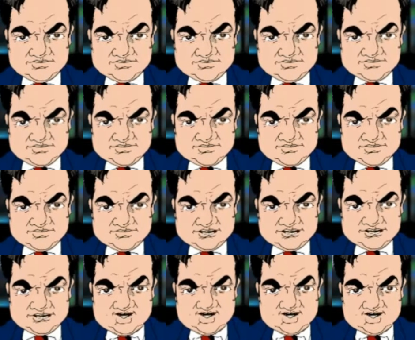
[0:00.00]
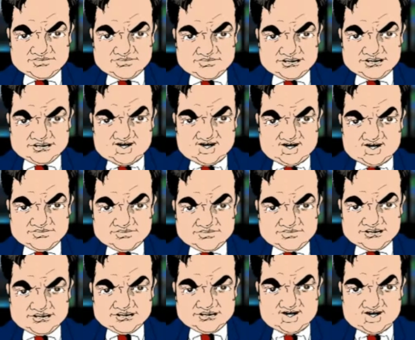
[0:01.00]
yeah. Well,
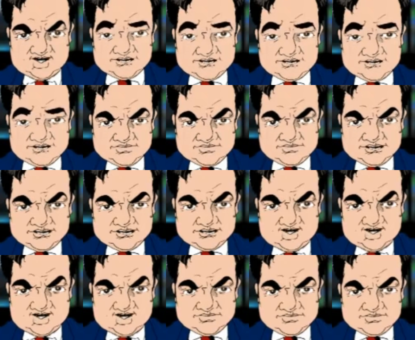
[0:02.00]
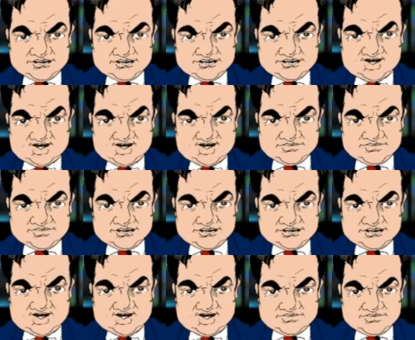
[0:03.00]
that's too bad. But we still got Black
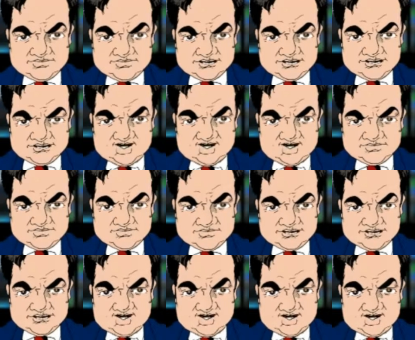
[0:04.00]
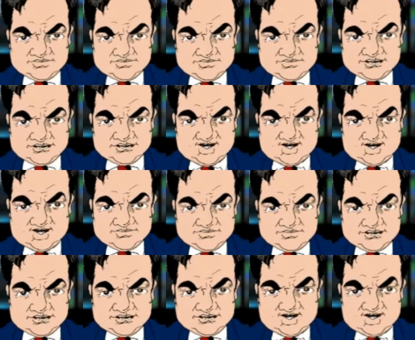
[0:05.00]
Widow on the way. So
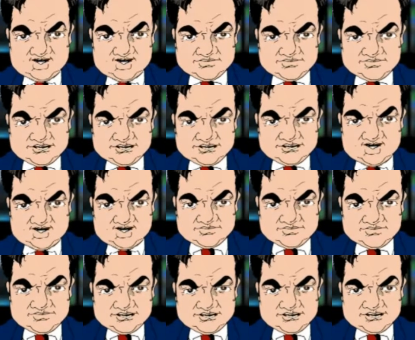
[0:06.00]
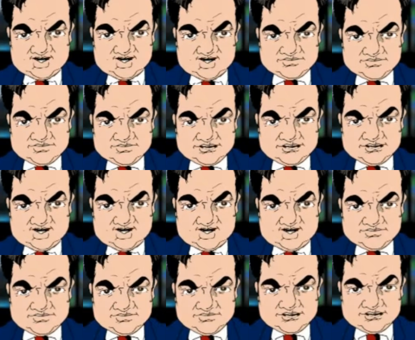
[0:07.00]
there's that. If only Scarlett
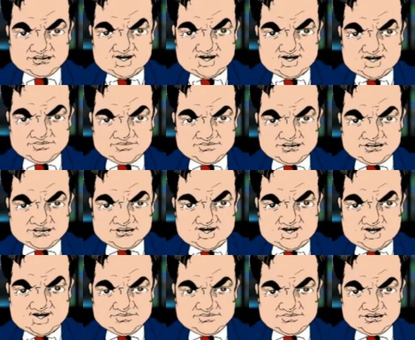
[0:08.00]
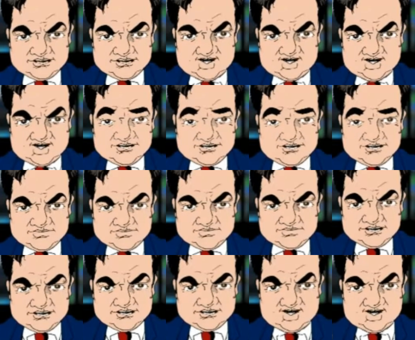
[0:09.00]
Johansson had been as strong and
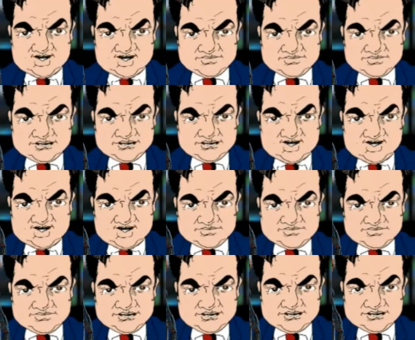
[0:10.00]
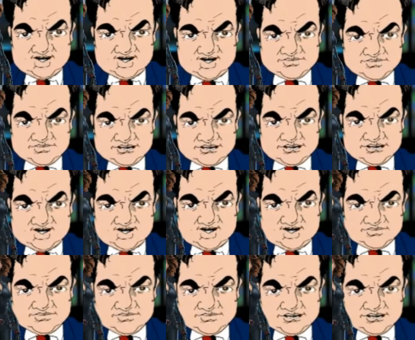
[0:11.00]
superheroic as Black Widow,
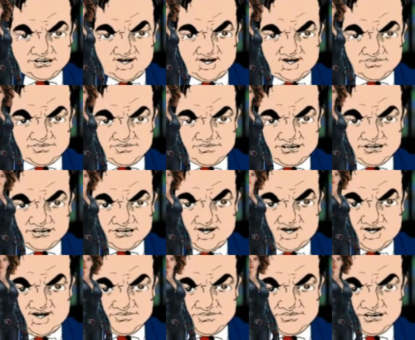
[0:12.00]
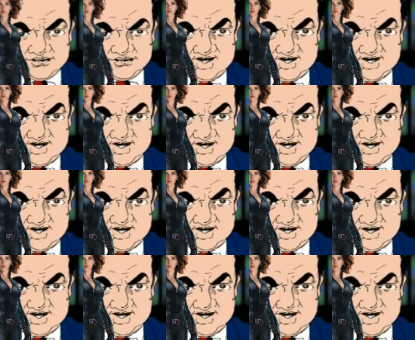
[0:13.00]
she could have stood her